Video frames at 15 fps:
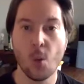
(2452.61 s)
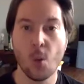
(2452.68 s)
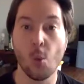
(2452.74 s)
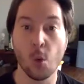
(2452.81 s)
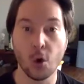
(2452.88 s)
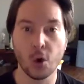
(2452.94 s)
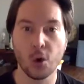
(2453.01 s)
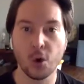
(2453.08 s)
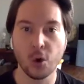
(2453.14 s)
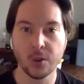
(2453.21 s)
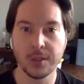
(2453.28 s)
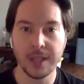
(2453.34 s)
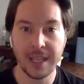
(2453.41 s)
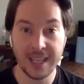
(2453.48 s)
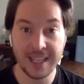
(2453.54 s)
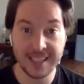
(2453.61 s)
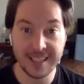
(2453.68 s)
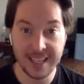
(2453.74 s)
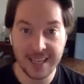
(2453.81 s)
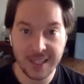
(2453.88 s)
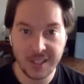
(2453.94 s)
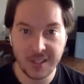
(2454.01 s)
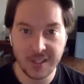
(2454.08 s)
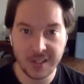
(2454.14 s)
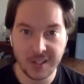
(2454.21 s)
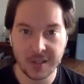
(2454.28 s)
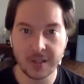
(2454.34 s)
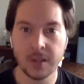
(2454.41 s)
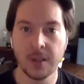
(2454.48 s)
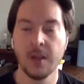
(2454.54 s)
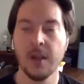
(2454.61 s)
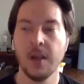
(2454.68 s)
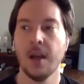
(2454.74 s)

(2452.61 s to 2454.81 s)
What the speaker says: world exists.